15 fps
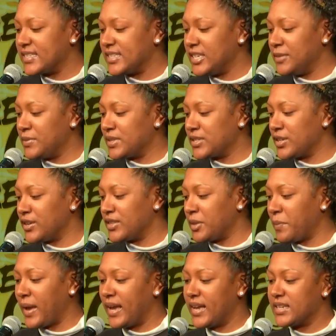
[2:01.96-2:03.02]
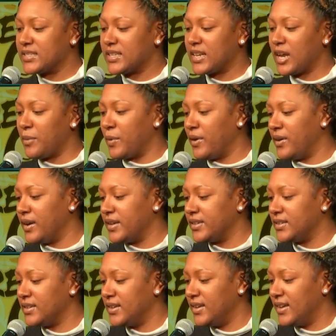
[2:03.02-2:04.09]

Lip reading: seem to turn the page that I'm on.